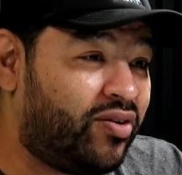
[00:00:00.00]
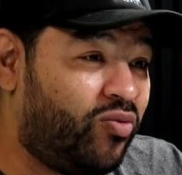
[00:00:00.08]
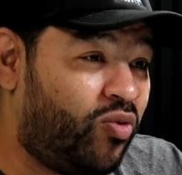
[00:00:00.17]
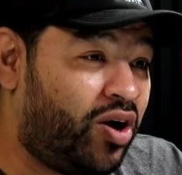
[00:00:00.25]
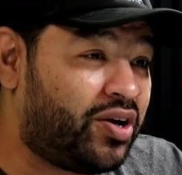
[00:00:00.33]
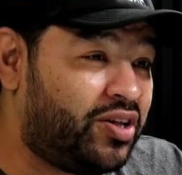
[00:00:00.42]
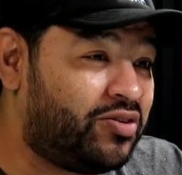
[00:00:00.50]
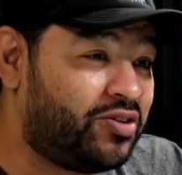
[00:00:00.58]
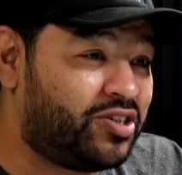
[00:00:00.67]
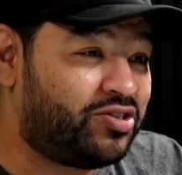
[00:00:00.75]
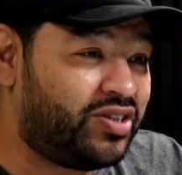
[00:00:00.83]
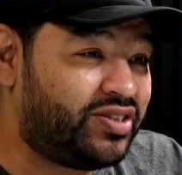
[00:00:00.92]
walking through the
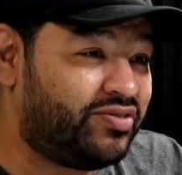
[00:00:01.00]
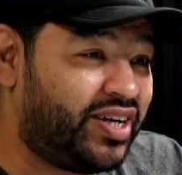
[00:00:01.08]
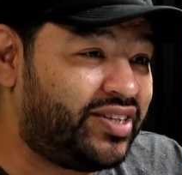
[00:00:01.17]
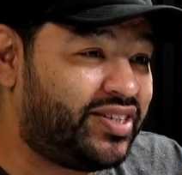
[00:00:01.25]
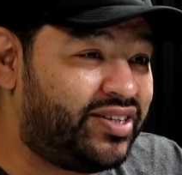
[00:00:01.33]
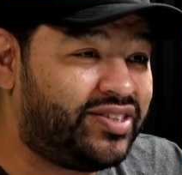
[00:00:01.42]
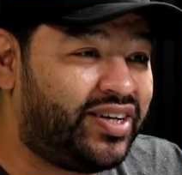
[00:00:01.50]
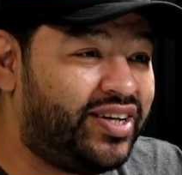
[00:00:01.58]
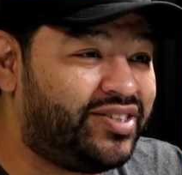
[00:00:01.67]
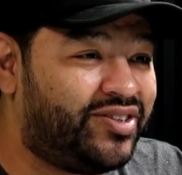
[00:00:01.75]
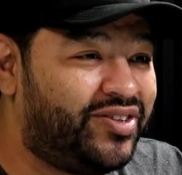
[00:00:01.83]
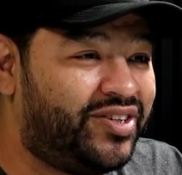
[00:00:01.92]
streets of downtown San
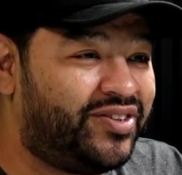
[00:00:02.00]
Antonio.